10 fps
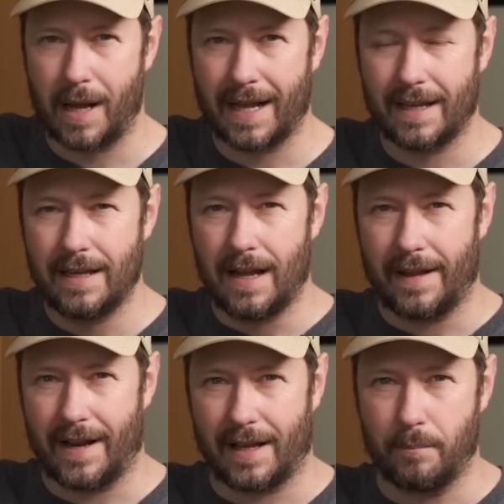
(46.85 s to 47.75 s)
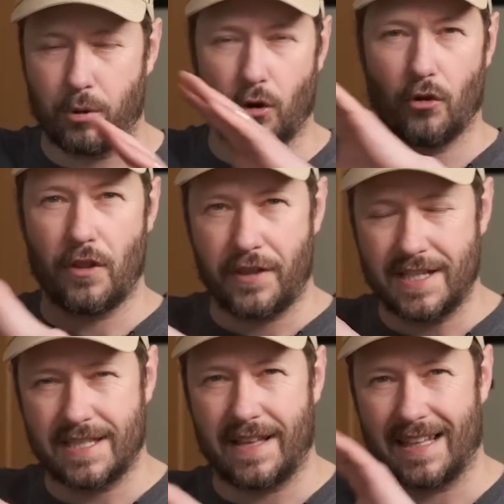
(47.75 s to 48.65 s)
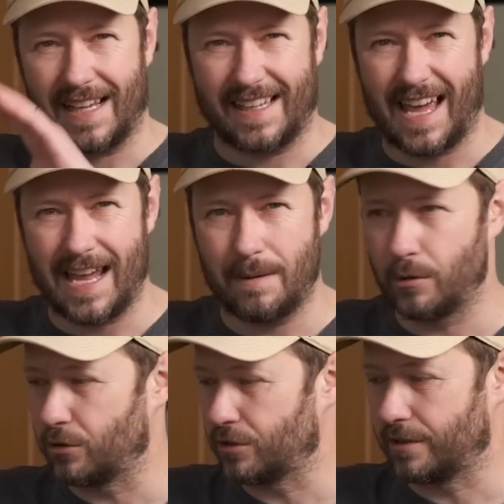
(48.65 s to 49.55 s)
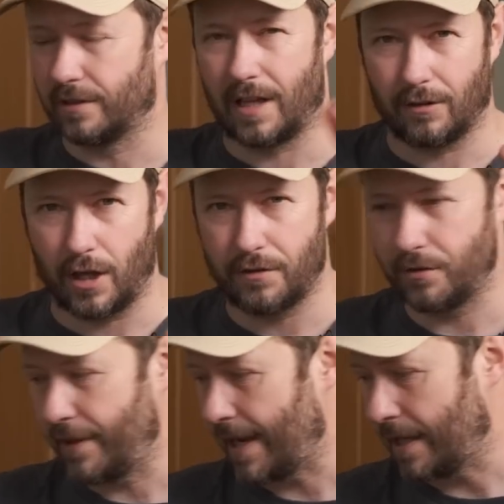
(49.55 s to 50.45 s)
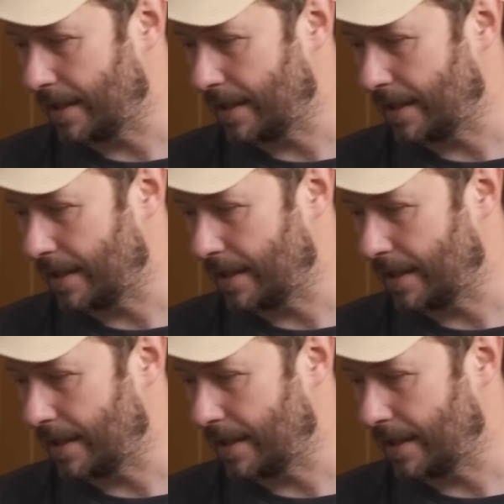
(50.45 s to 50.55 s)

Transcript: bag and I can put other things in there like cables and I'll go through that in